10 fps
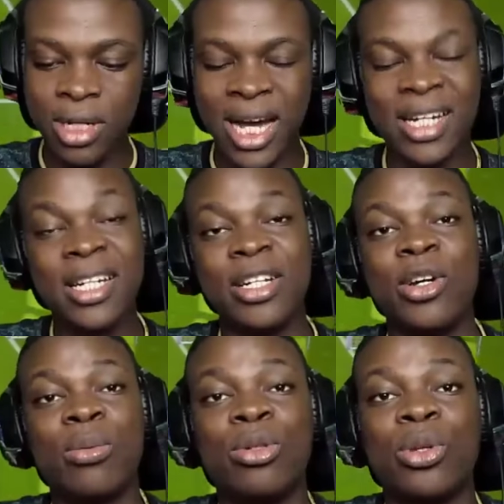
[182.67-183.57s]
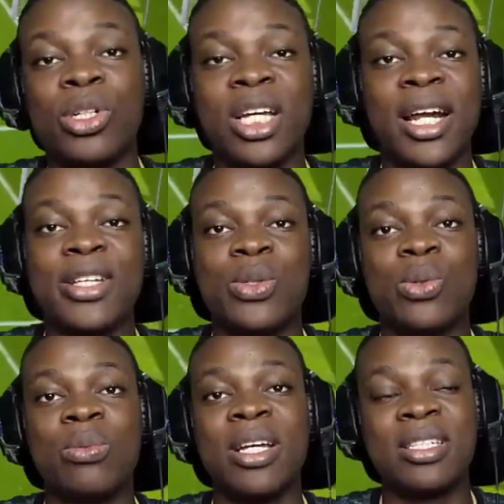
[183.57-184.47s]
I did a double touch on
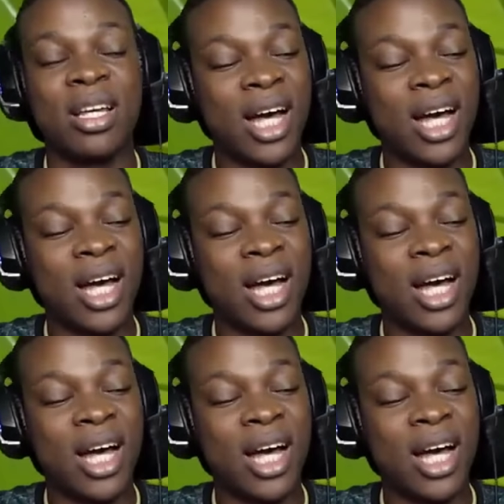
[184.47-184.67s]
Sweden.